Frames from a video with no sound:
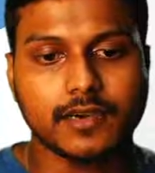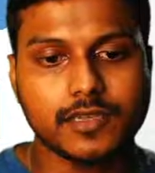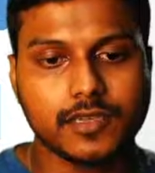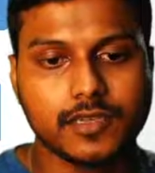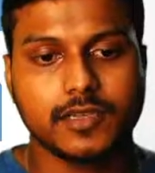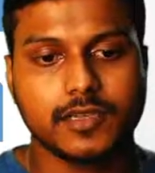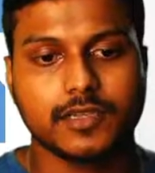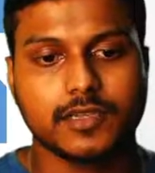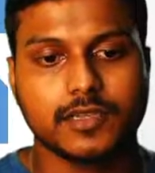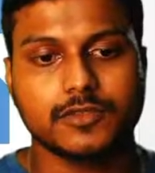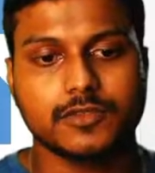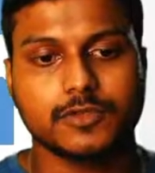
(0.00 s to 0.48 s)

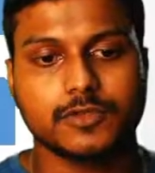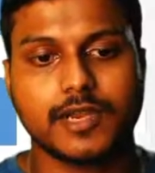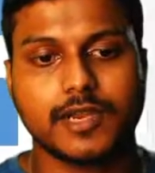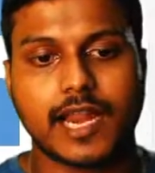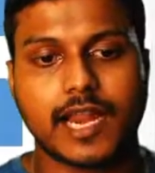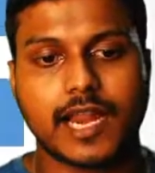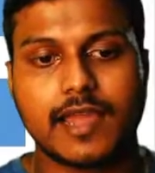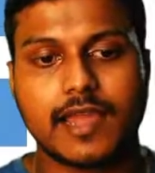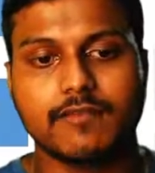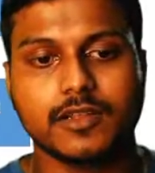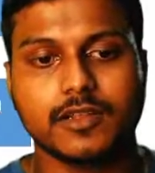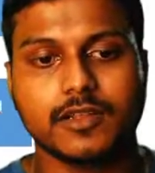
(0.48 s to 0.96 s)
So driver
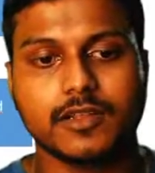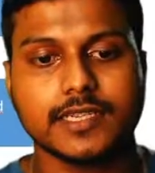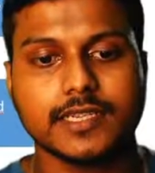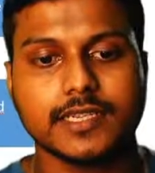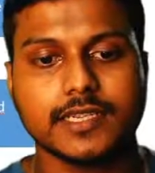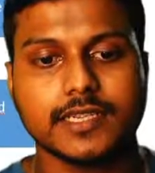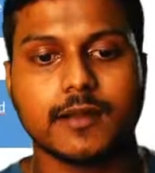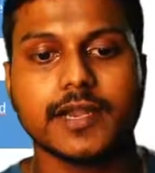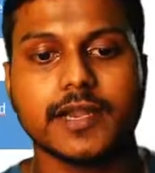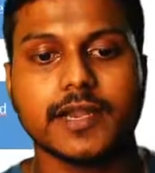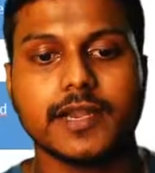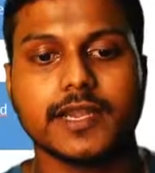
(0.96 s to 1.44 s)
is
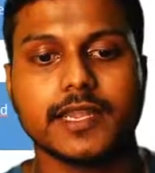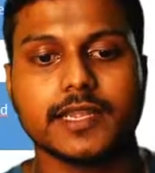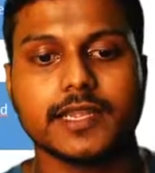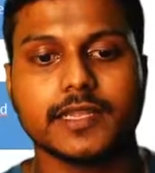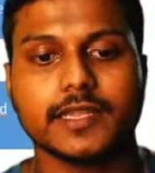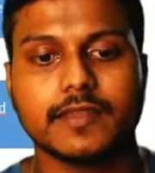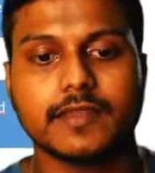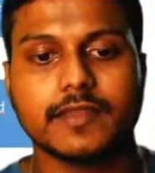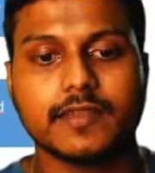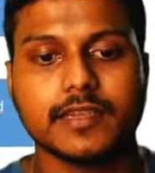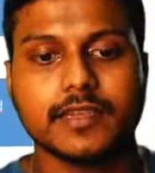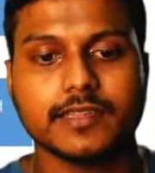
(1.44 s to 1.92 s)
updating, giving
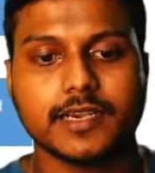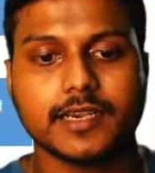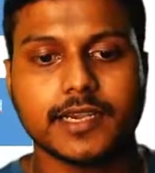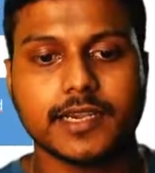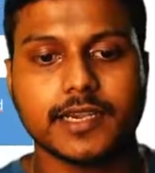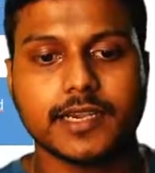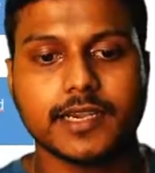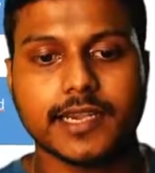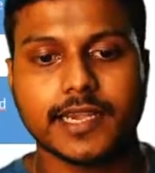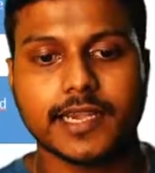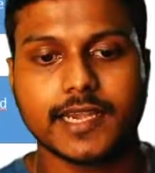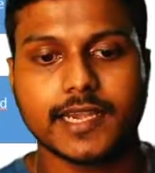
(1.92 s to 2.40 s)
the data
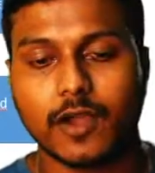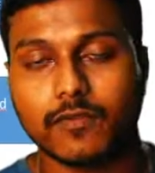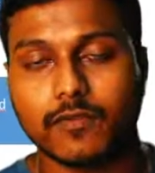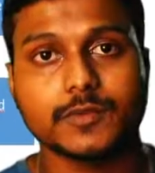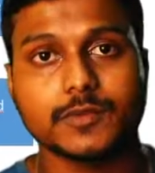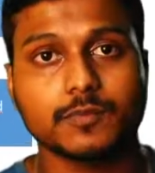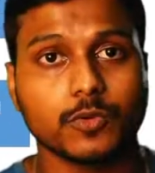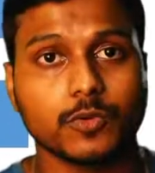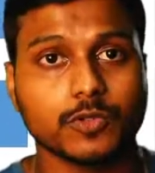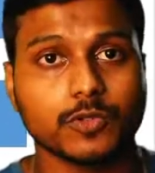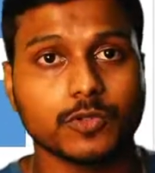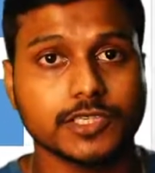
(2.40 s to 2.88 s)
of its
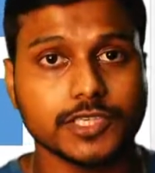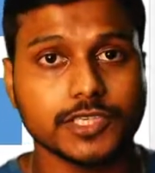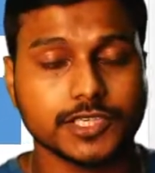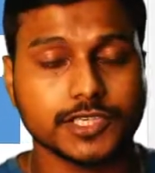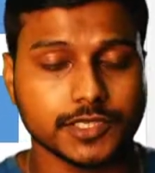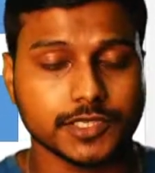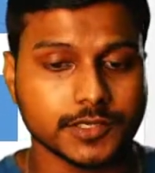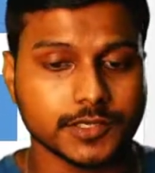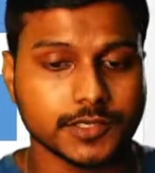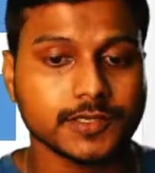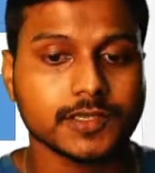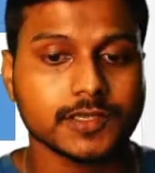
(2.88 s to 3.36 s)

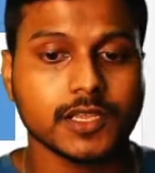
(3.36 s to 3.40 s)
position